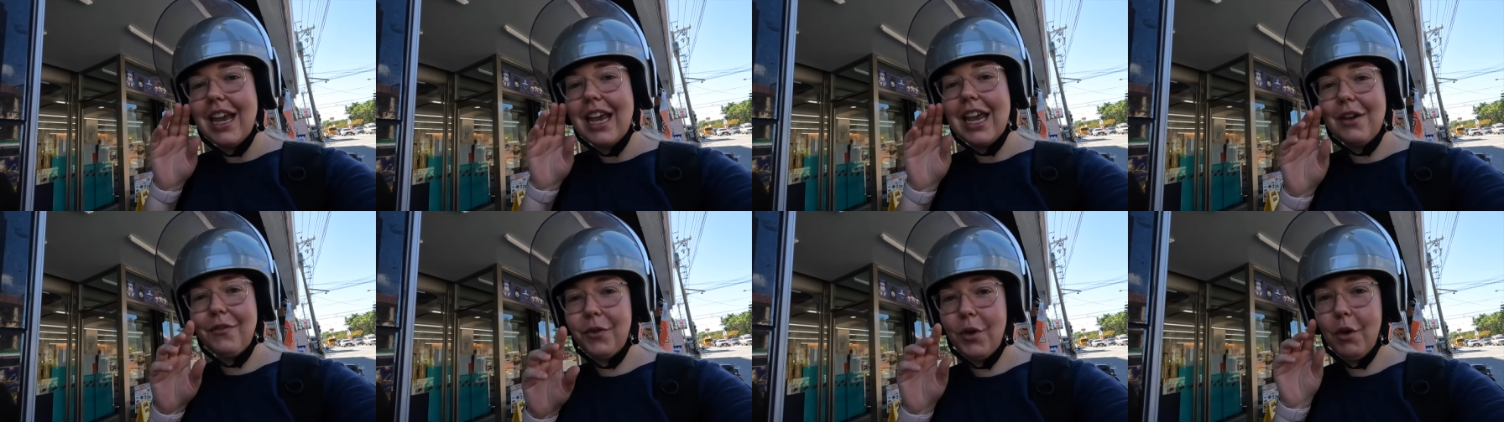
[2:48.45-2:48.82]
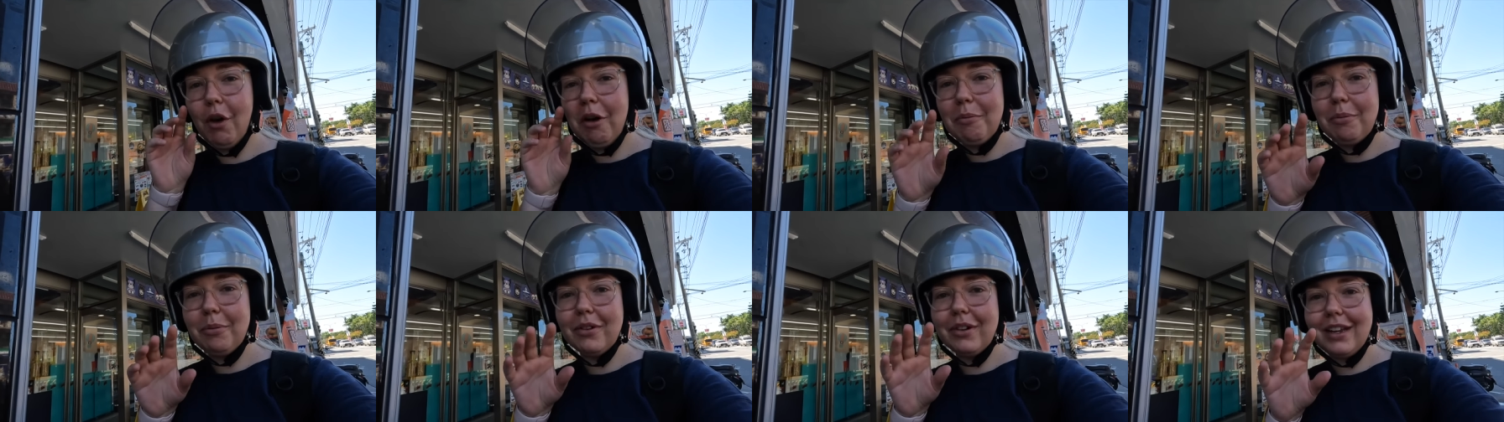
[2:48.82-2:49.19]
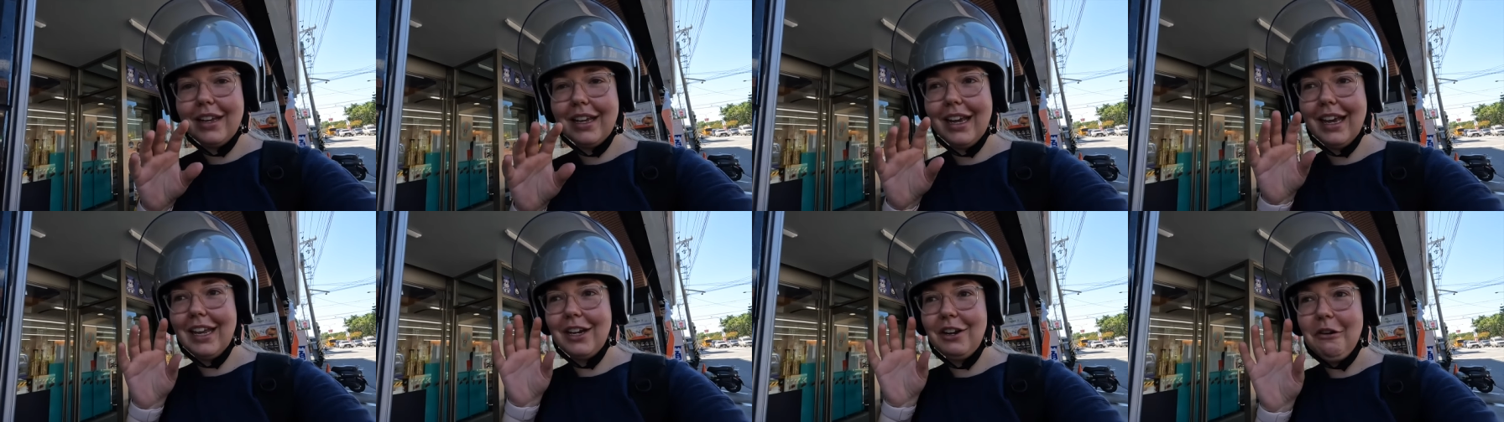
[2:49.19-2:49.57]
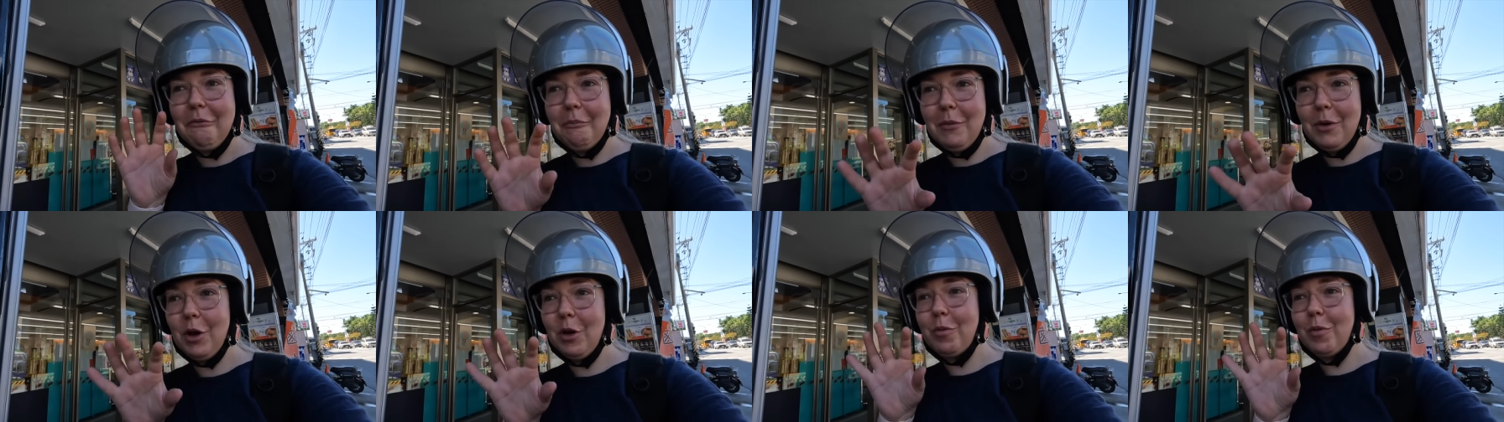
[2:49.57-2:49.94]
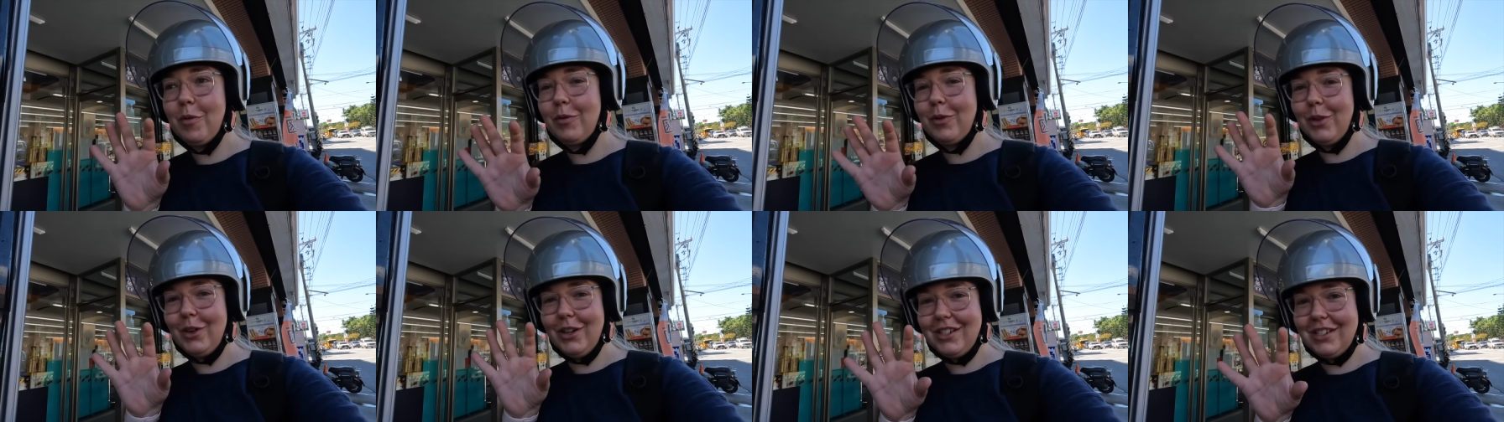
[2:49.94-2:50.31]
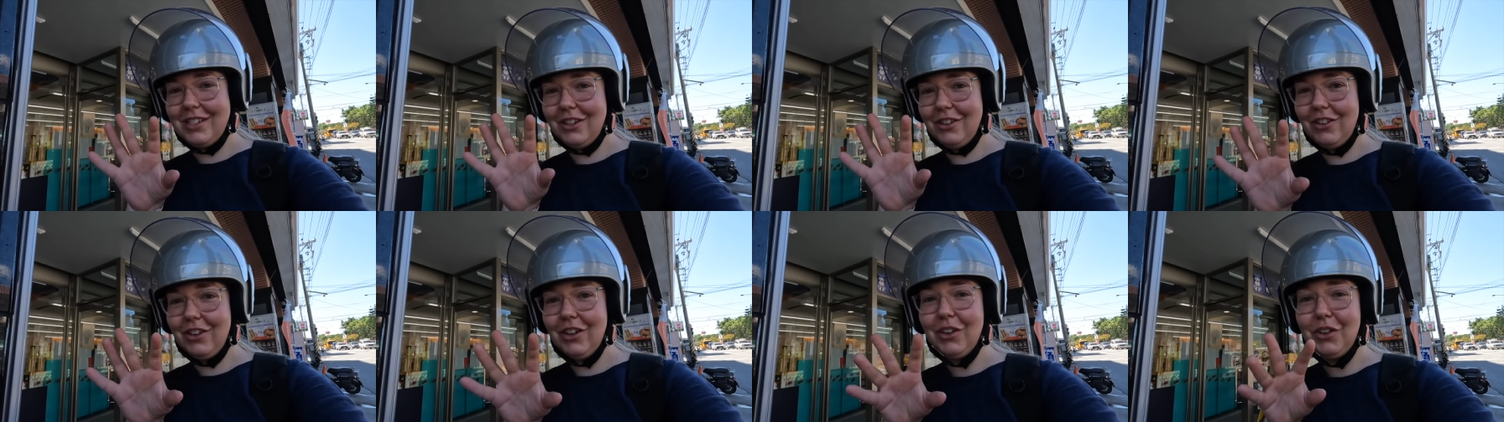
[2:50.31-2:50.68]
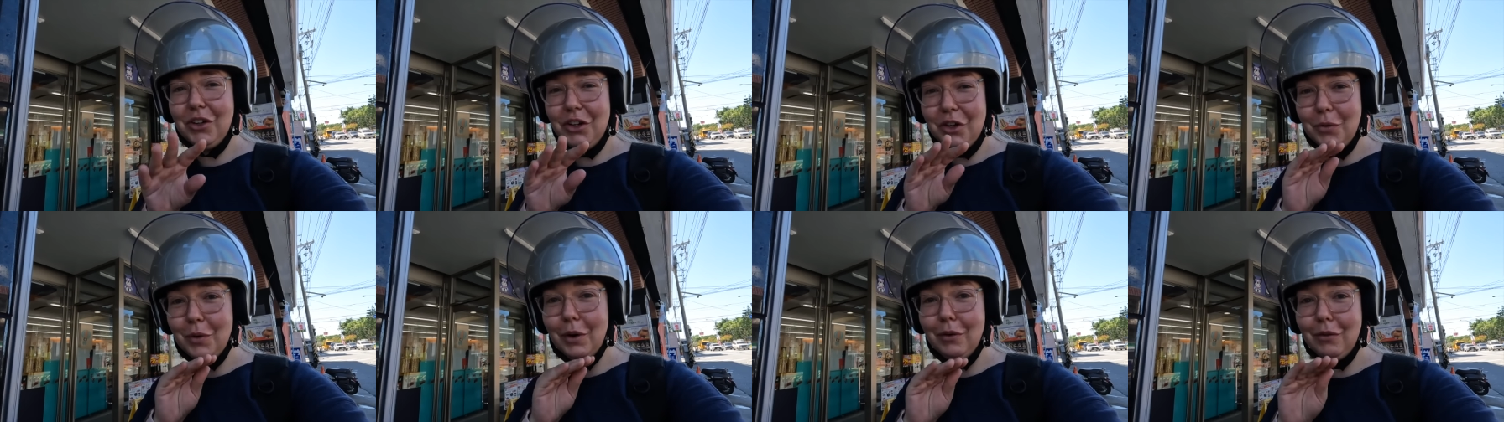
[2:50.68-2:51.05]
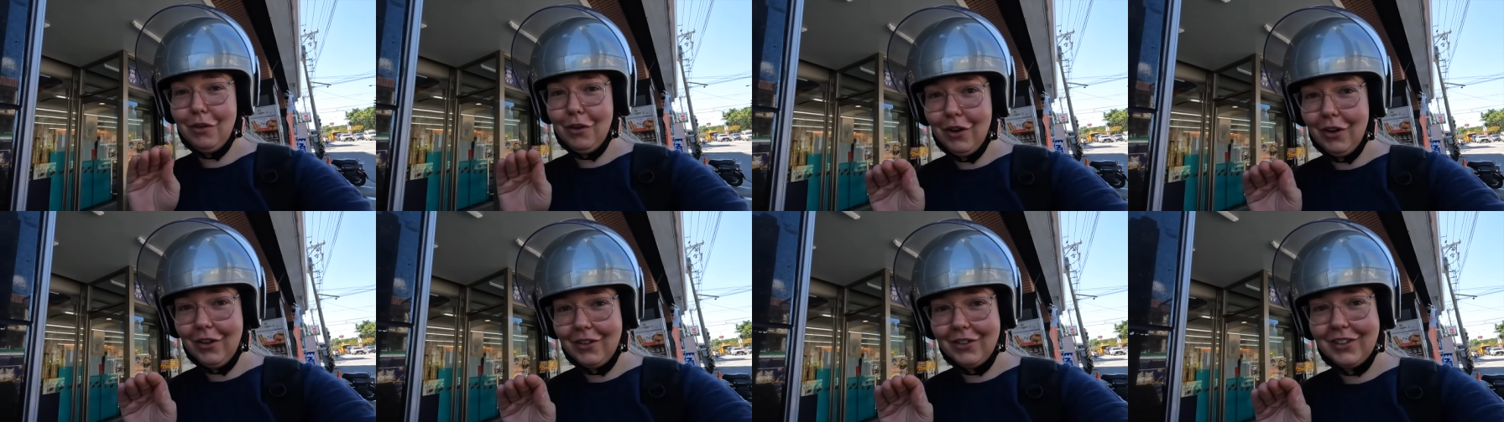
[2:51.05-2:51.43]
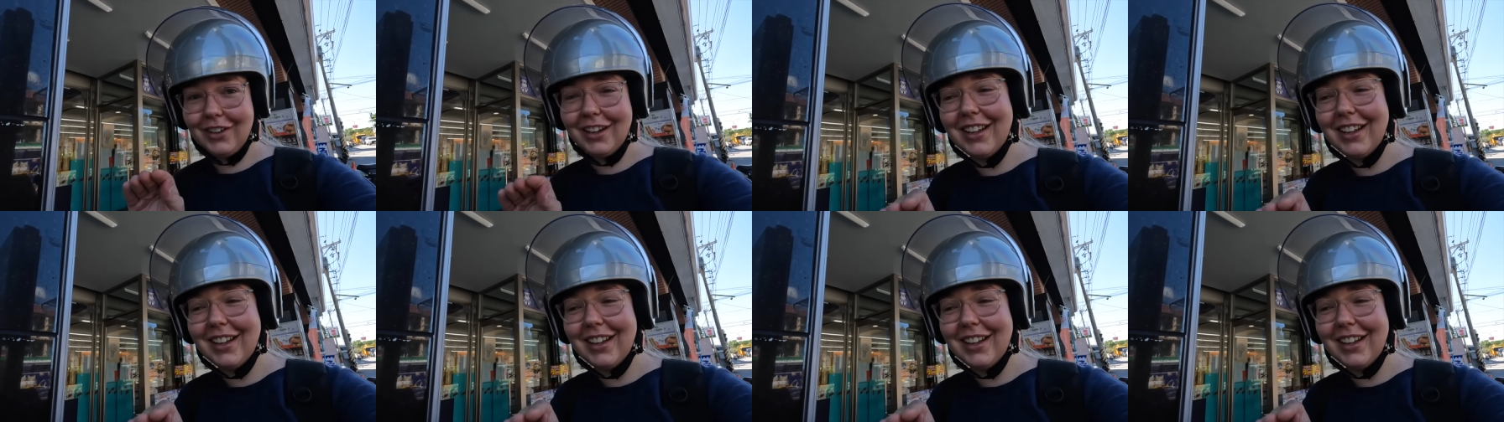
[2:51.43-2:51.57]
if you're putting in your milk before your cereal you are wrong